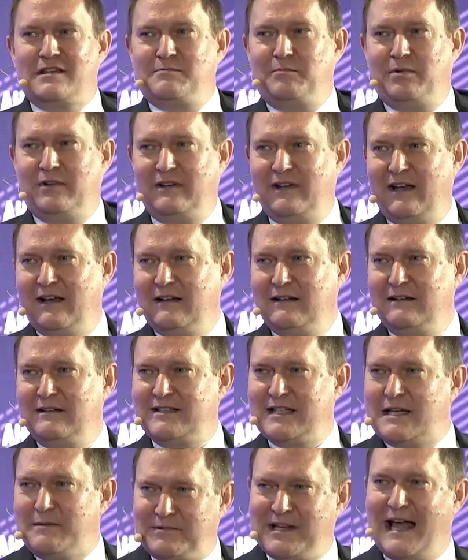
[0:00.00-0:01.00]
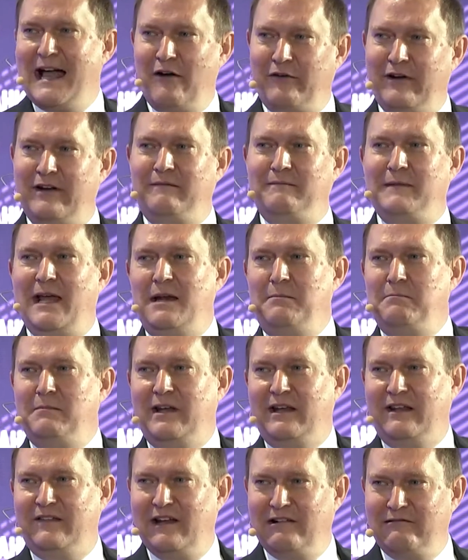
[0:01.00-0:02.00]
But yeah, deep down in
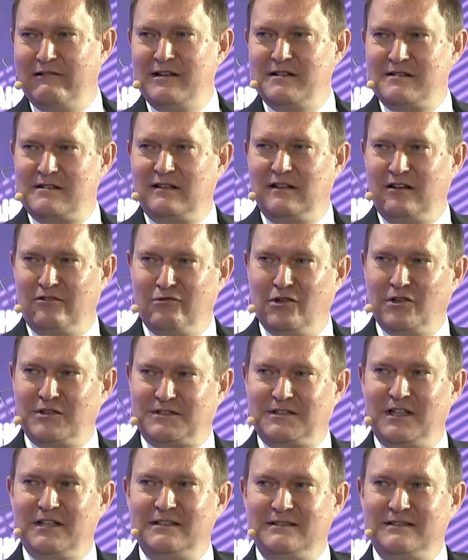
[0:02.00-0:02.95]
me, there is a rock star.